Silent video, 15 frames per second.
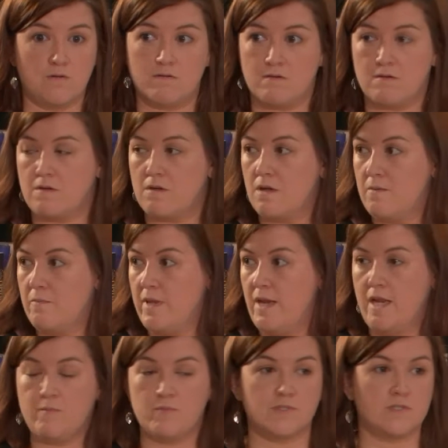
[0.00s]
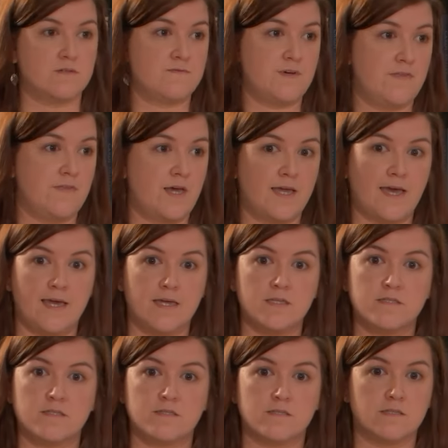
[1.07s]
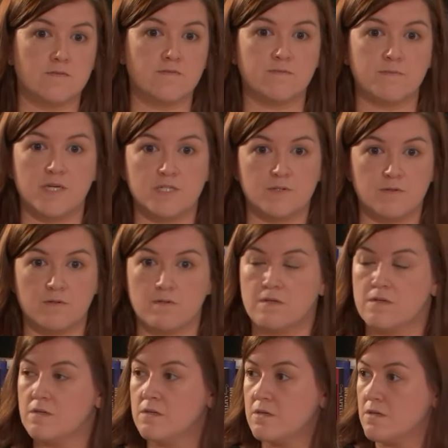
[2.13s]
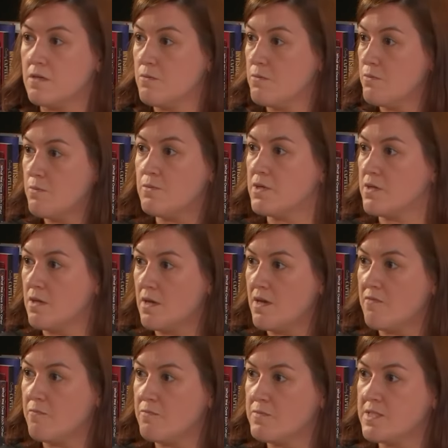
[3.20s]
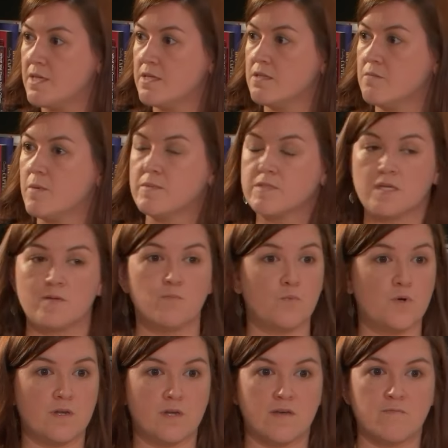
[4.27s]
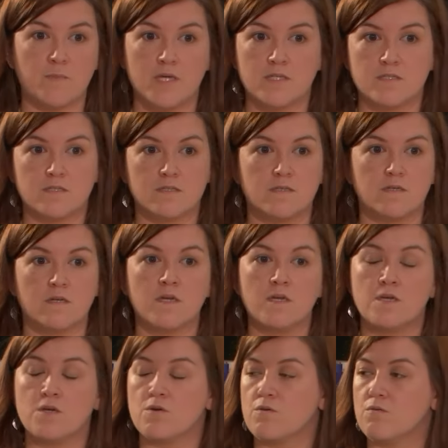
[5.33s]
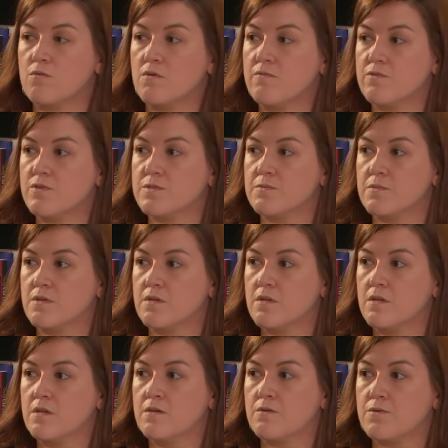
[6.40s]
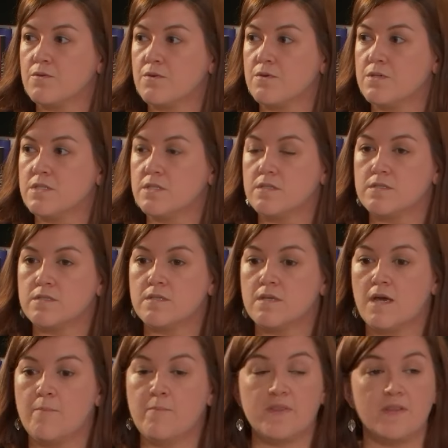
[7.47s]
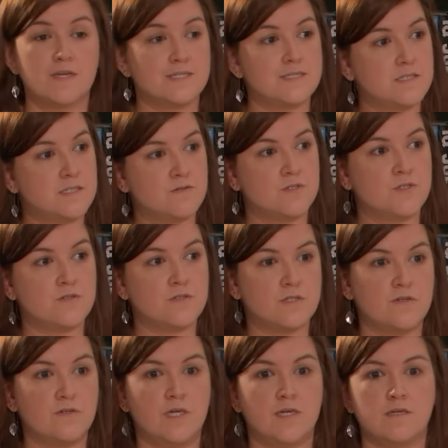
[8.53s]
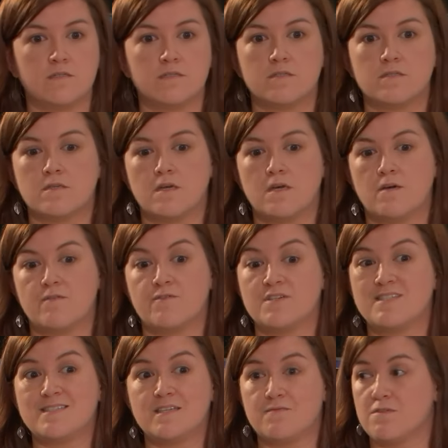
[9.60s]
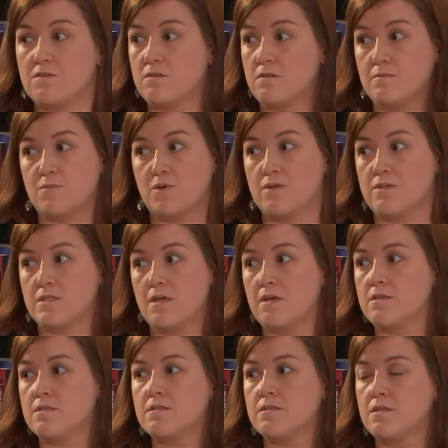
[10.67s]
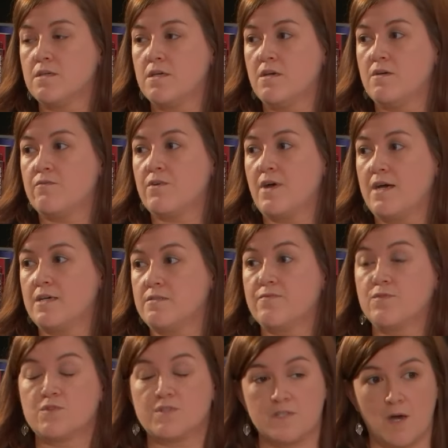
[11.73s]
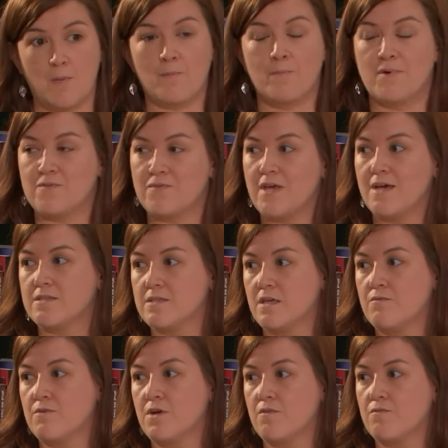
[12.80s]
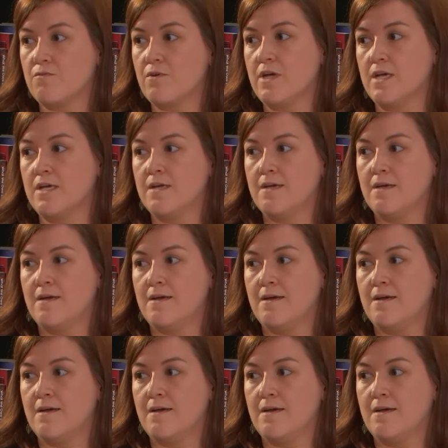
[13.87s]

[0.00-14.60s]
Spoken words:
not been able to defend that case, the information, you know, wouldn't have stayed in the public domain, wouldn't have made it to the law enforcement authorities, but then it still took 2 years for a civil process for some of the asset recovery.